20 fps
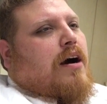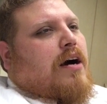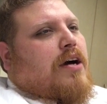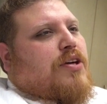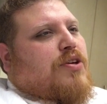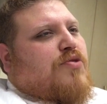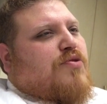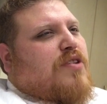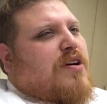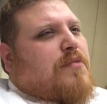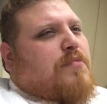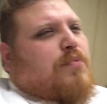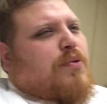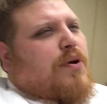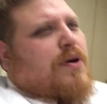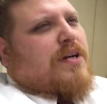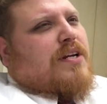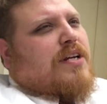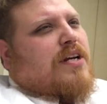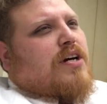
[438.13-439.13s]
you could
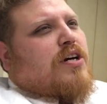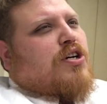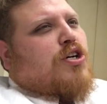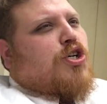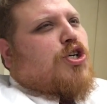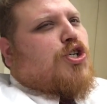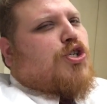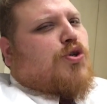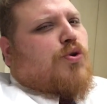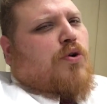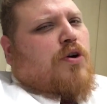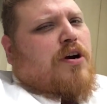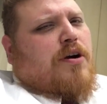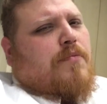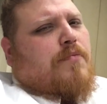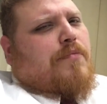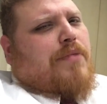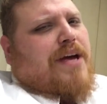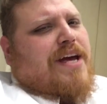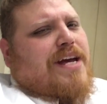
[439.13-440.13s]
put shorter
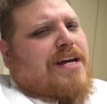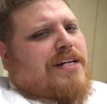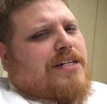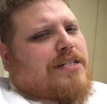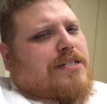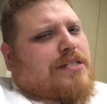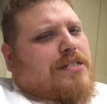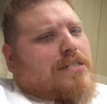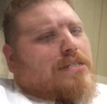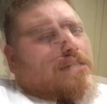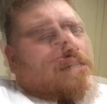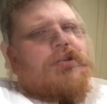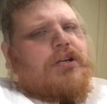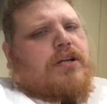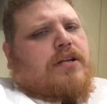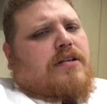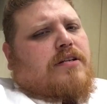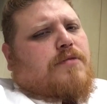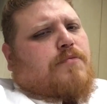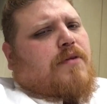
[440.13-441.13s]
baits,
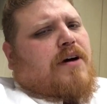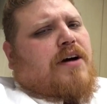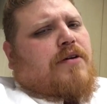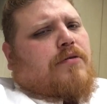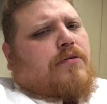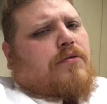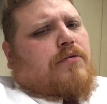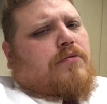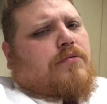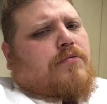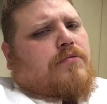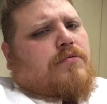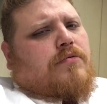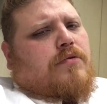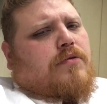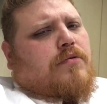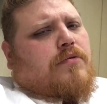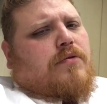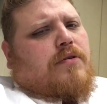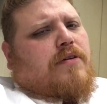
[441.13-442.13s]
the spiral
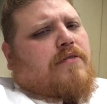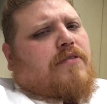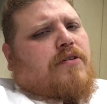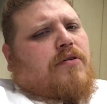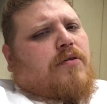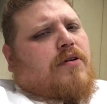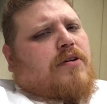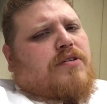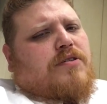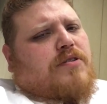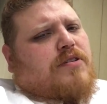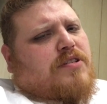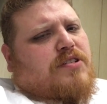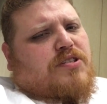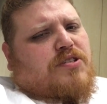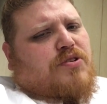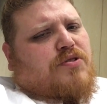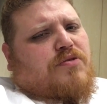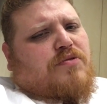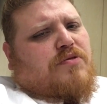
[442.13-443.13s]
or whatever you want to say, the
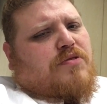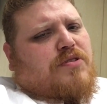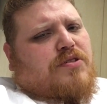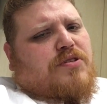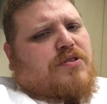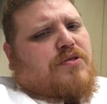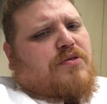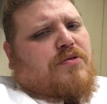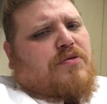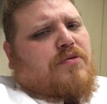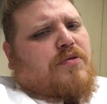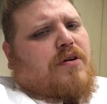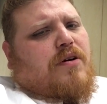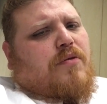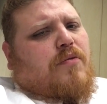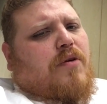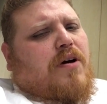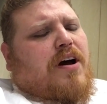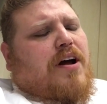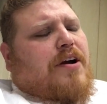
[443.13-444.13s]
screw
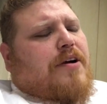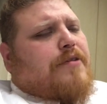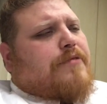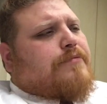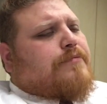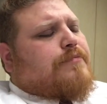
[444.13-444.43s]
wire.